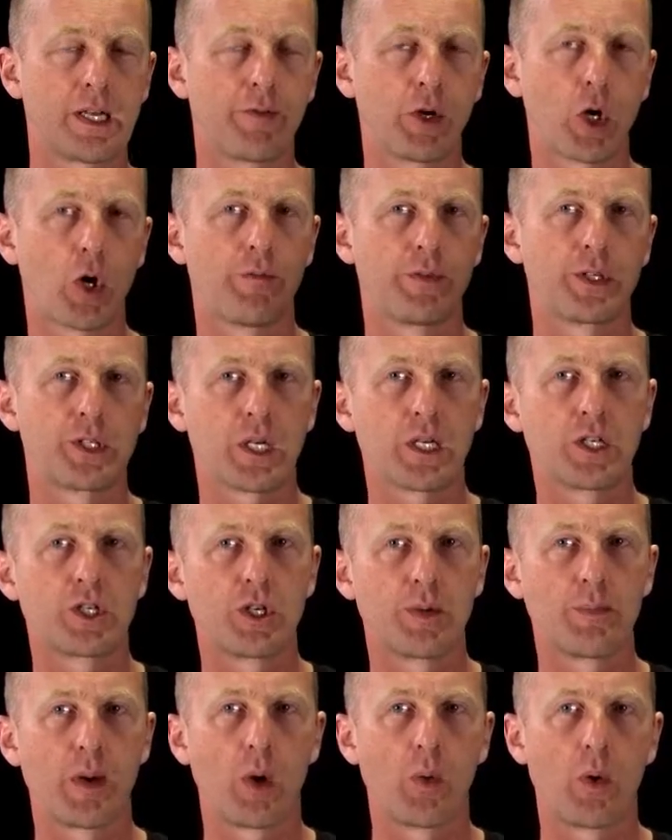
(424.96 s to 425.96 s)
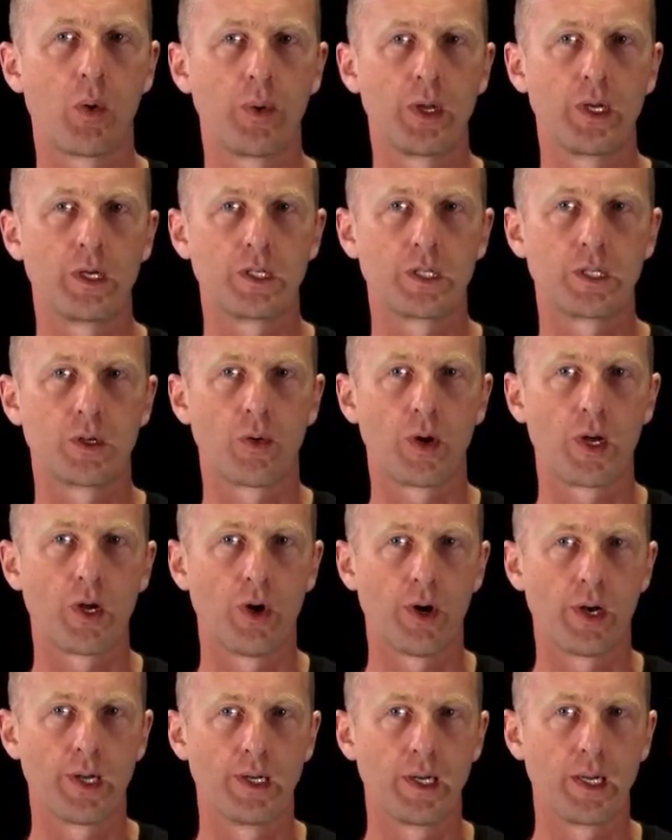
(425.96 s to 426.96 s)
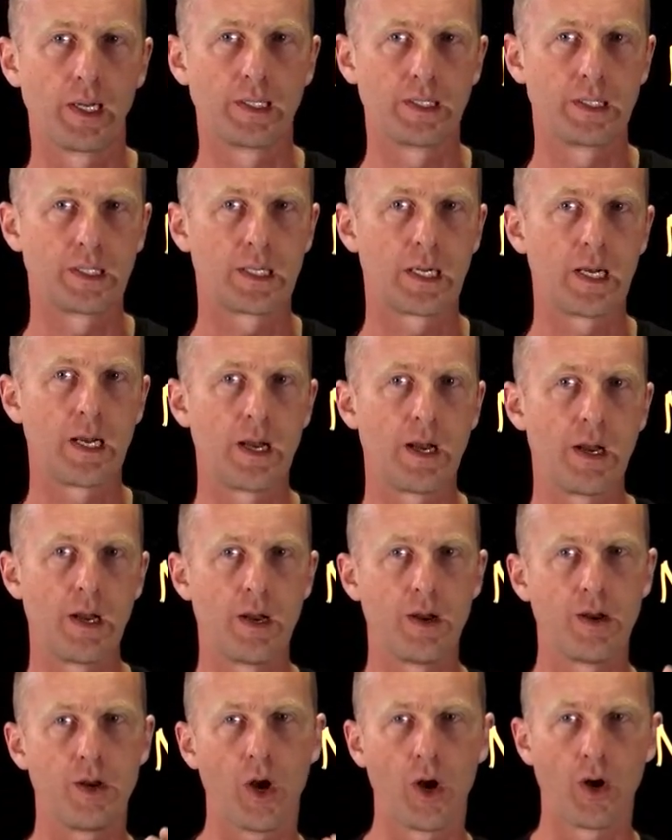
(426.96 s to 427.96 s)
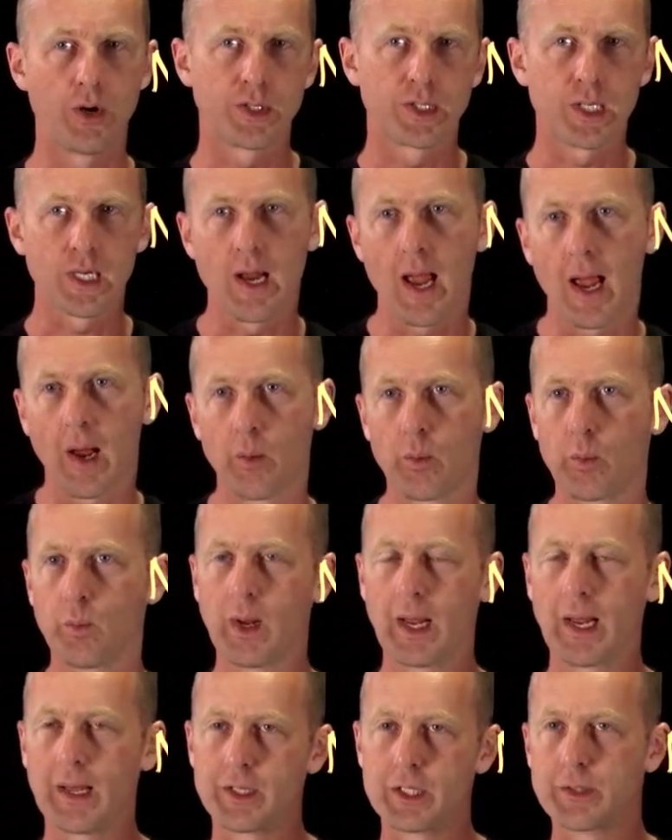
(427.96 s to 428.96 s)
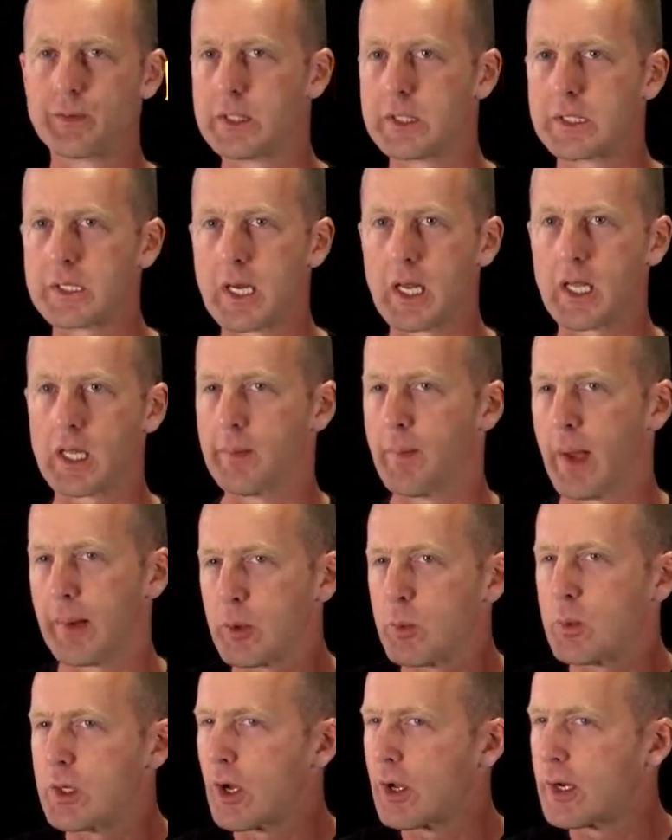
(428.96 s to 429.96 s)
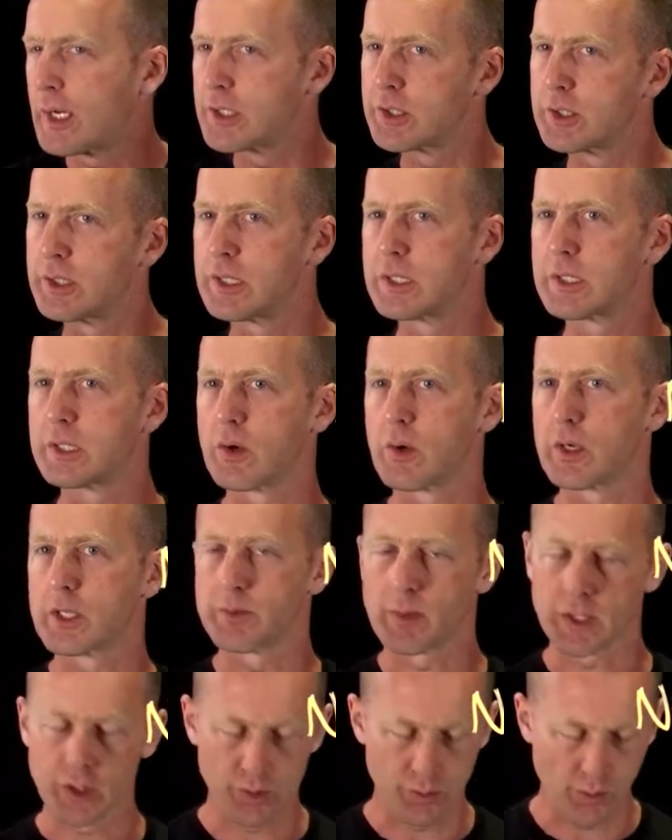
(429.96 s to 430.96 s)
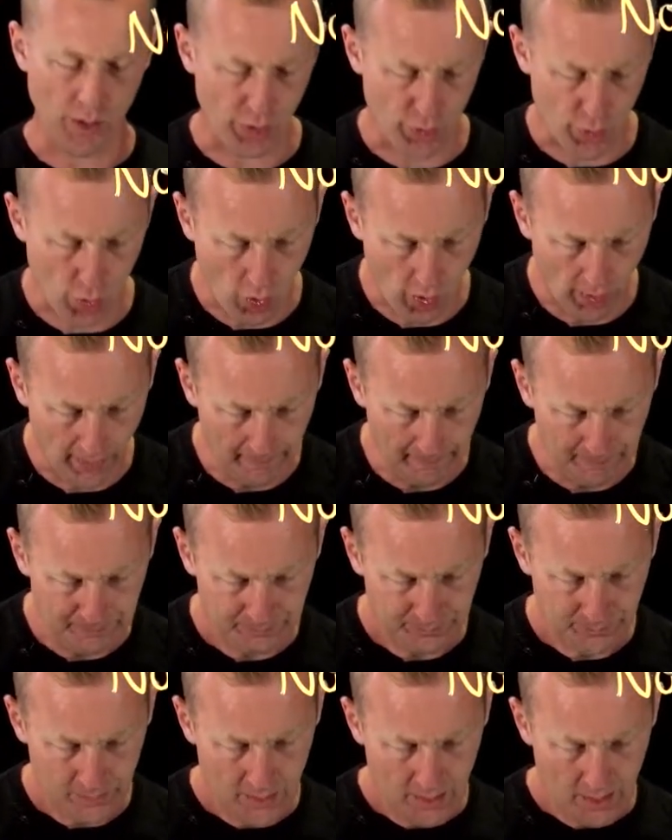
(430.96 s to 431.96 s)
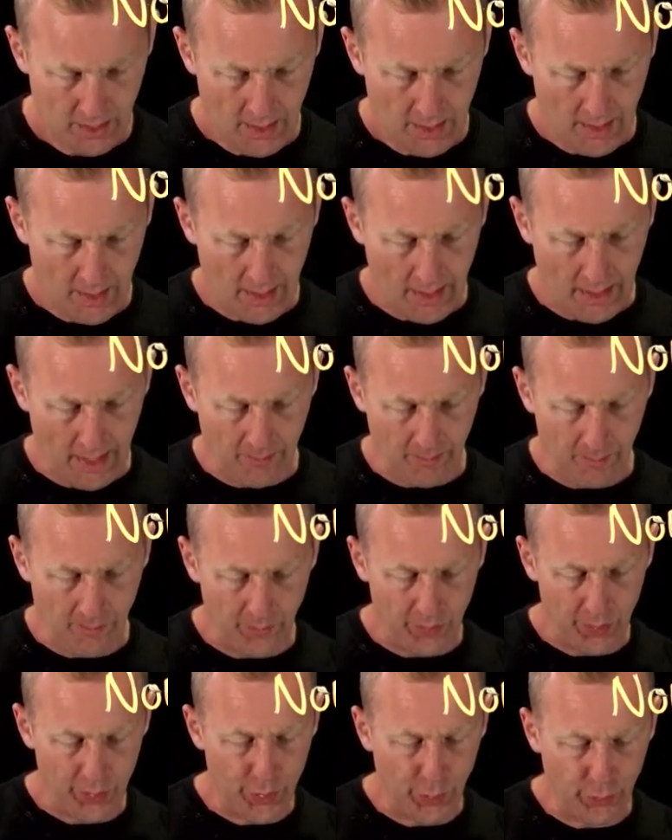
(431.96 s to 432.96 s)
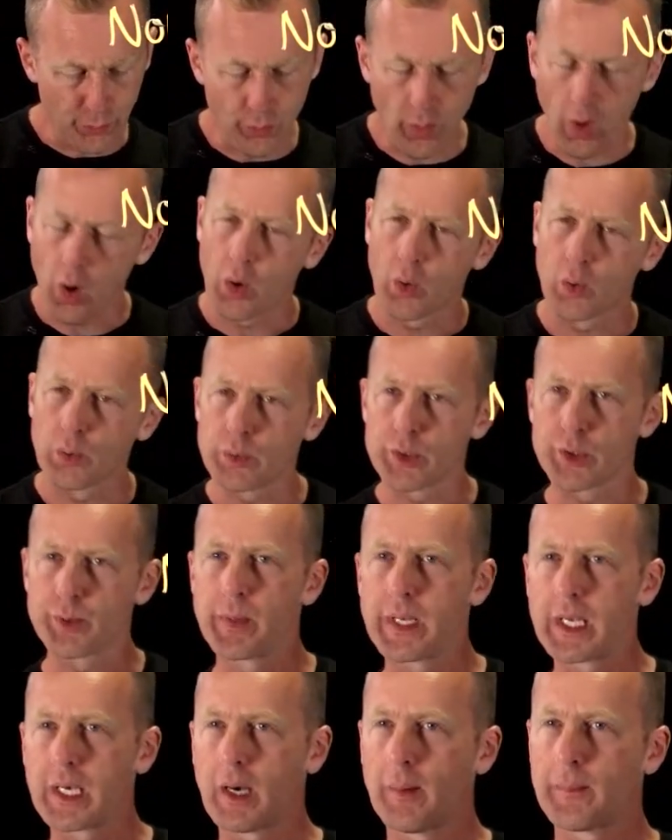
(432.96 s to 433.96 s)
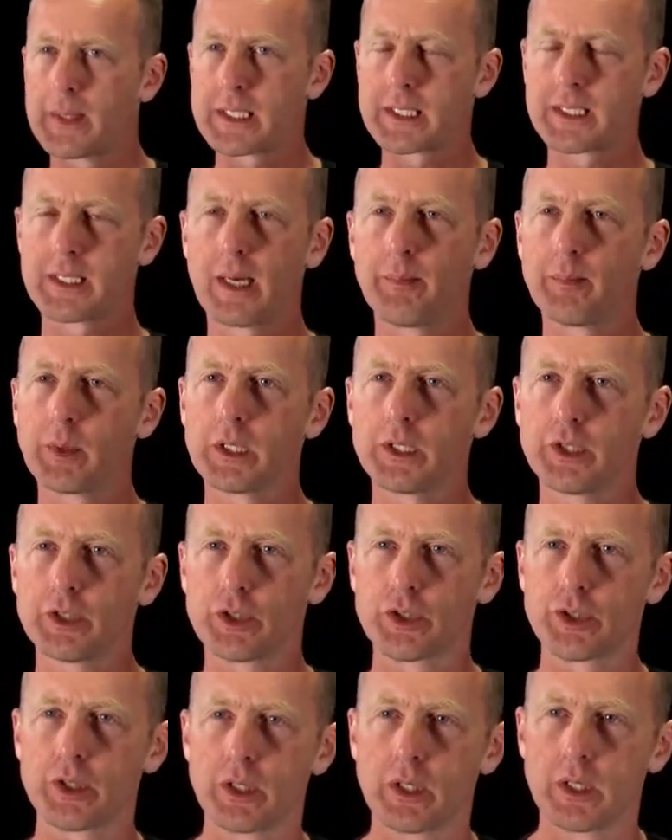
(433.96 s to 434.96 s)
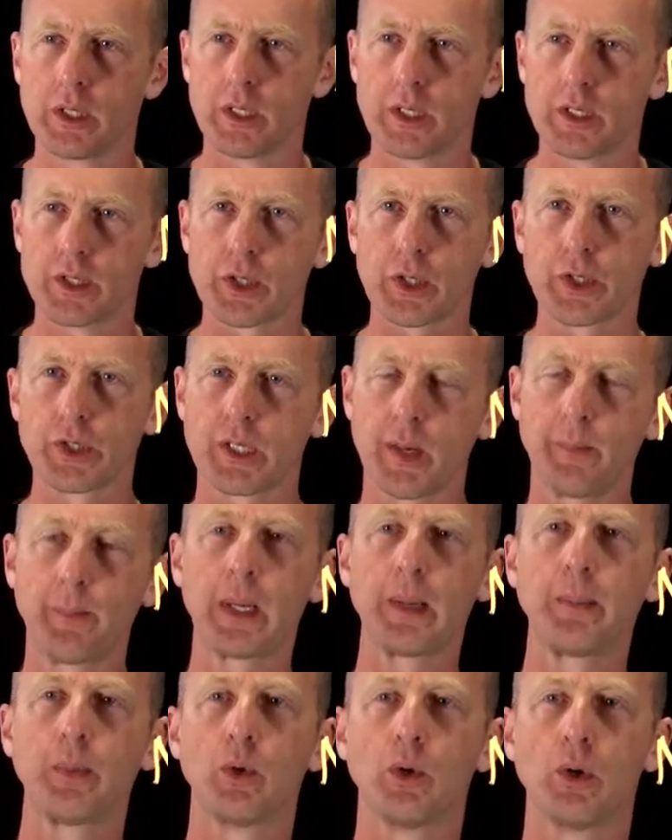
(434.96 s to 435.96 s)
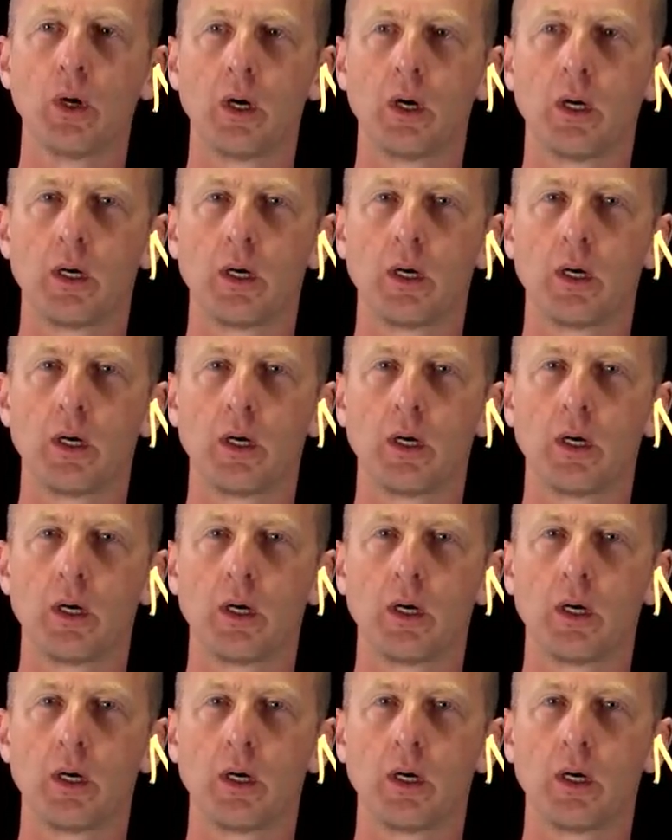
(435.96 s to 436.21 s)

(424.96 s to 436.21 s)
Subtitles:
a conversation about what we disagree on and see how this fits together. Maybe we don't actually disagree as much as we thought. The roles become established. So some people,